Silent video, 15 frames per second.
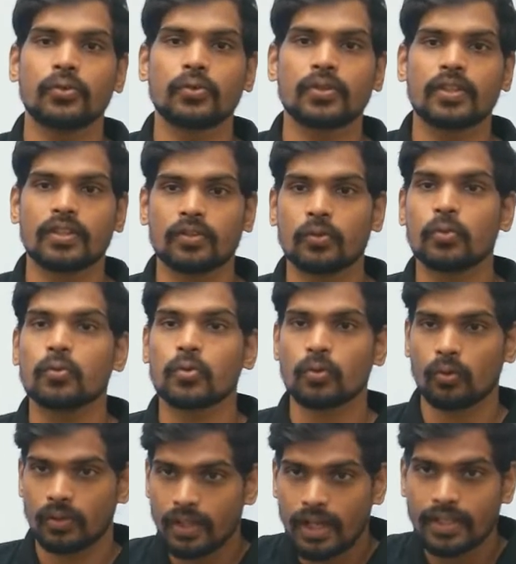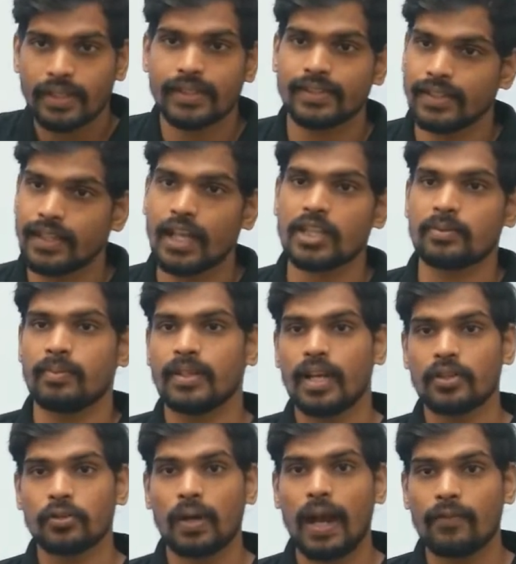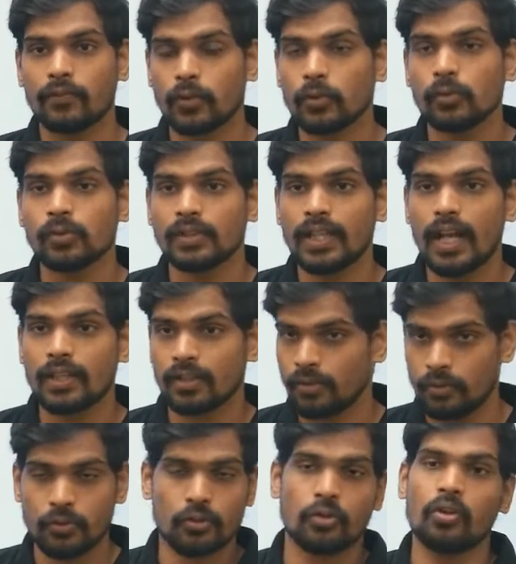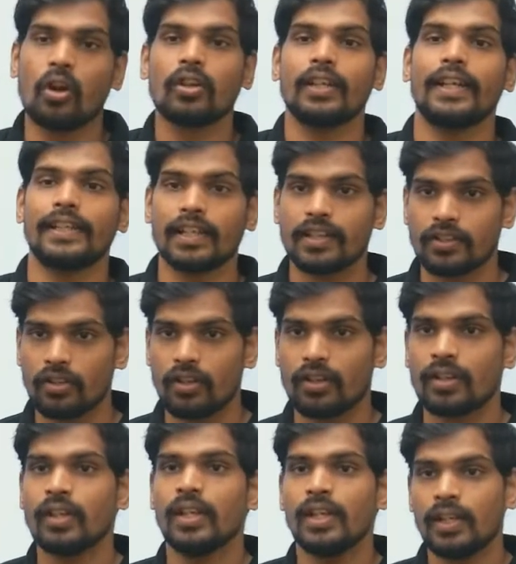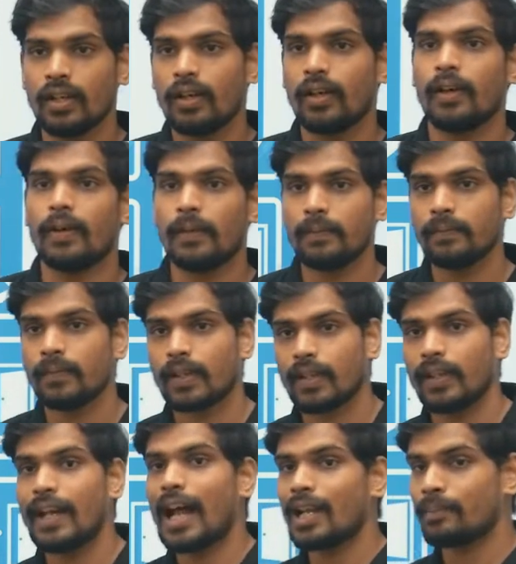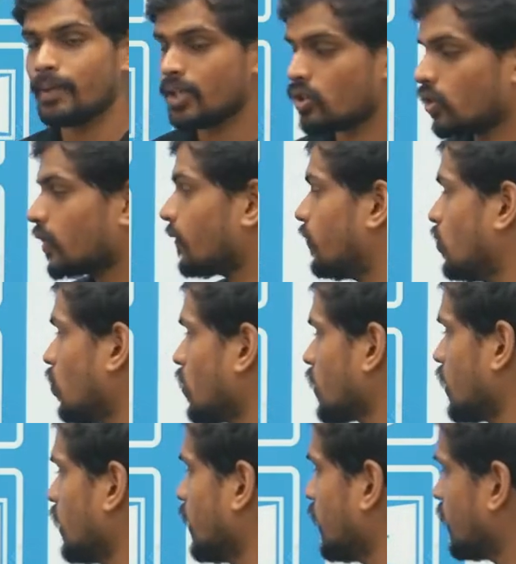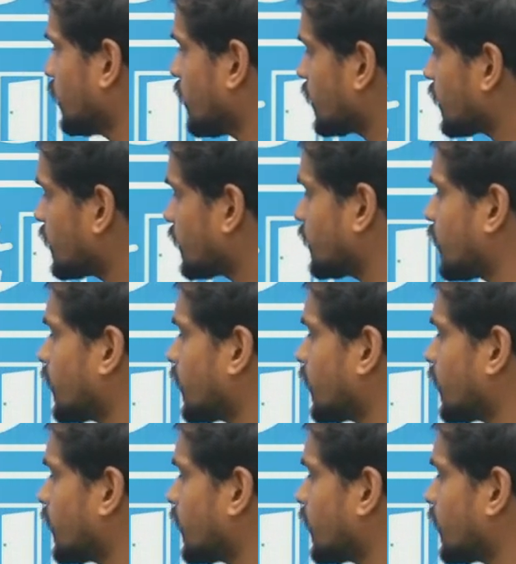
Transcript: used to show that there is a dustbin and you have to use that. You should not litter your garbage on the floor. This is